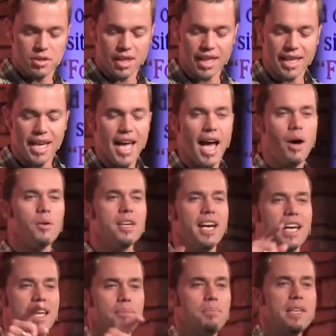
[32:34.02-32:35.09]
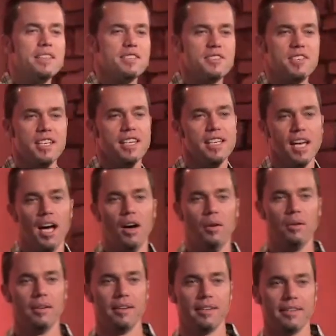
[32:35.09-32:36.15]
you're like, how can I be the
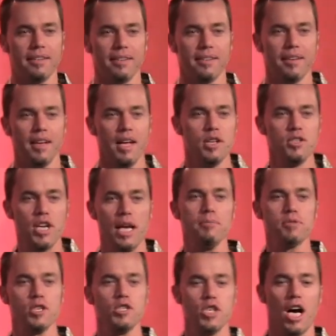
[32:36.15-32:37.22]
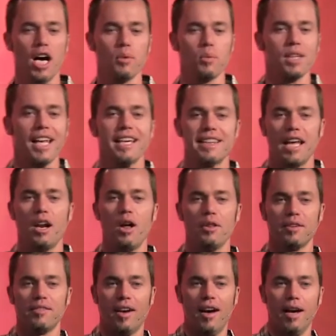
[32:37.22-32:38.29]
CEO? James and John were like that all
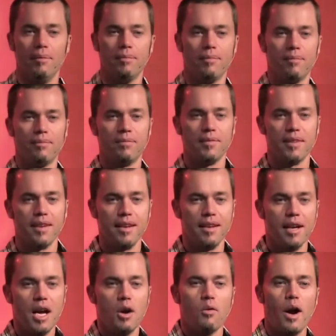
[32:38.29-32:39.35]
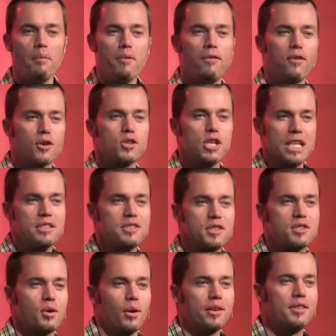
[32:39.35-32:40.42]
the time. Right before Jesus
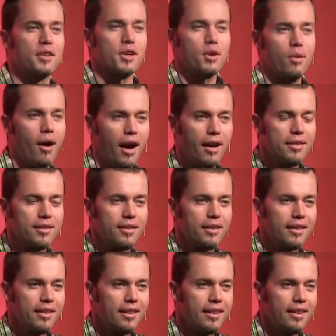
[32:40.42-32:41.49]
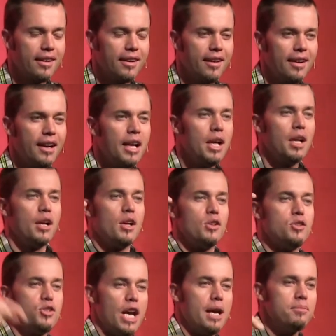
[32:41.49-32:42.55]
is going to the cross,
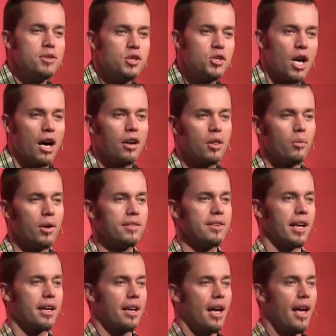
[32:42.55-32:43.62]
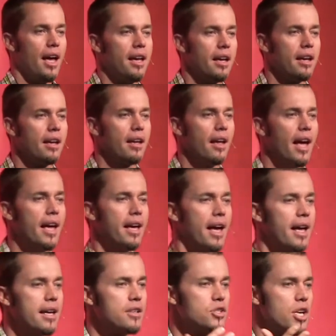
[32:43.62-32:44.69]
James and John are the ones like, hey, hey,
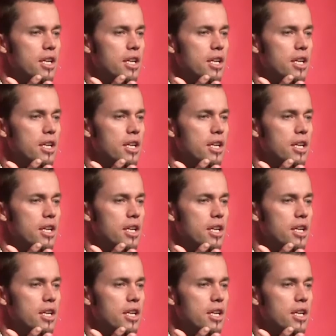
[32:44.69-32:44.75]
hey,